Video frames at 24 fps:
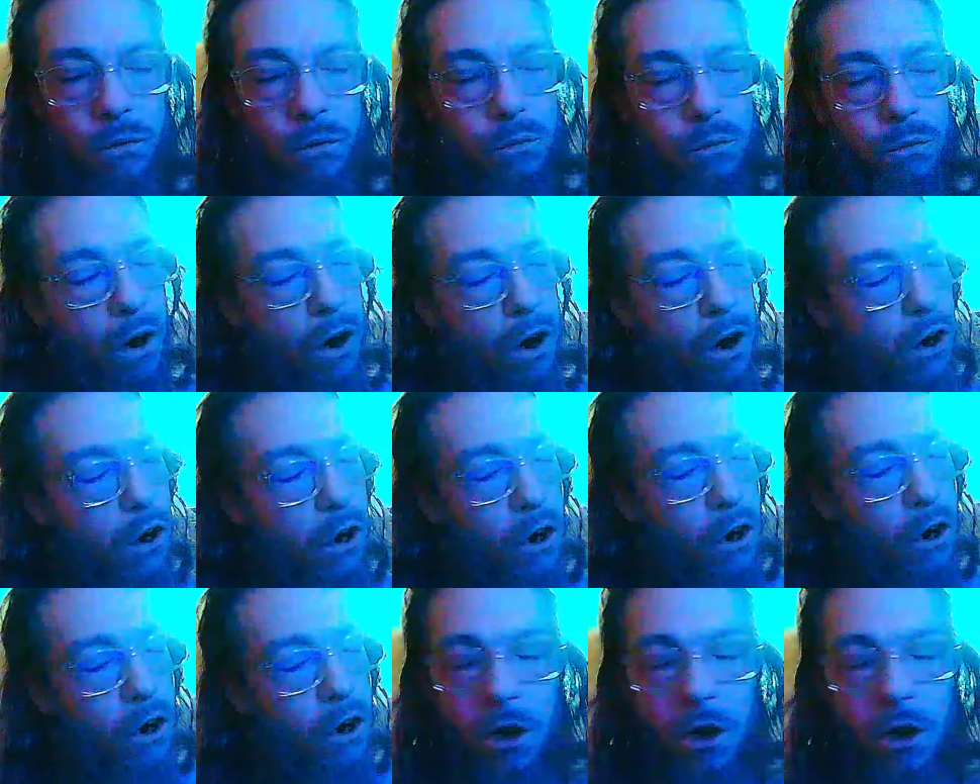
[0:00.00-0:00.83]

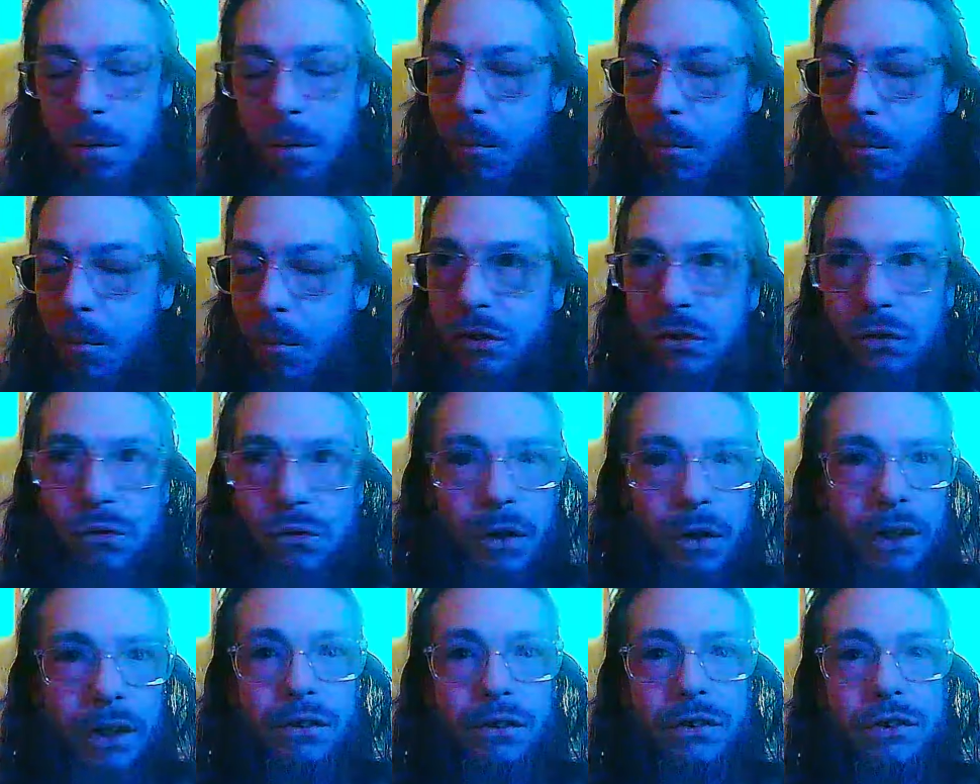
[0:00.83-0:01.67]
Far more
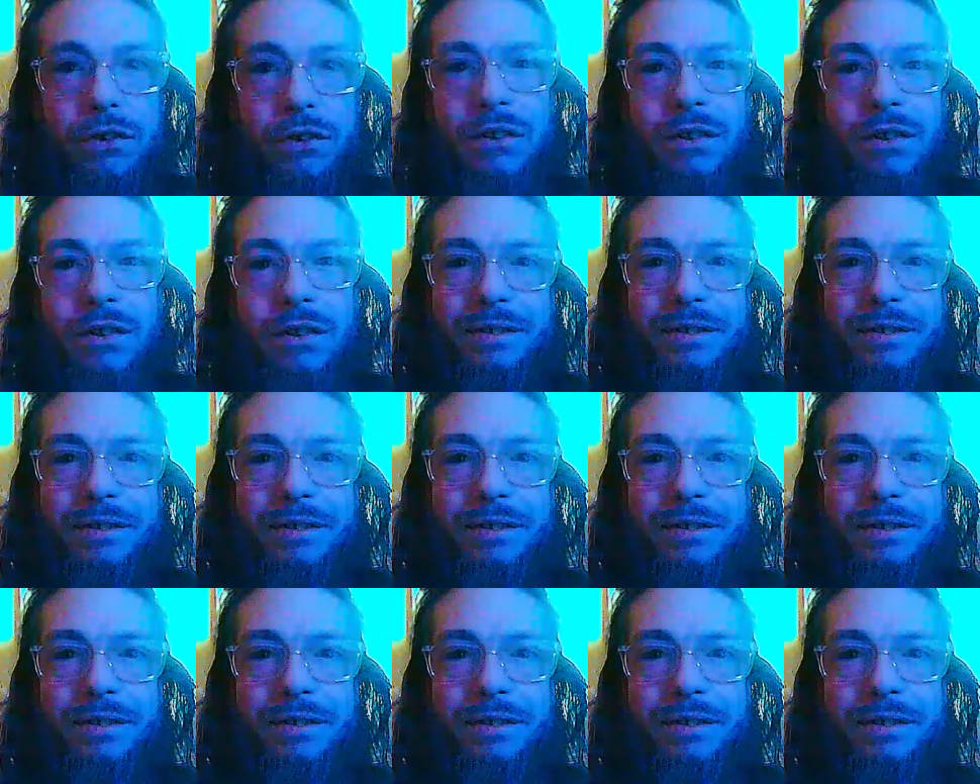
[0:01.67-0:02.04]
stricter.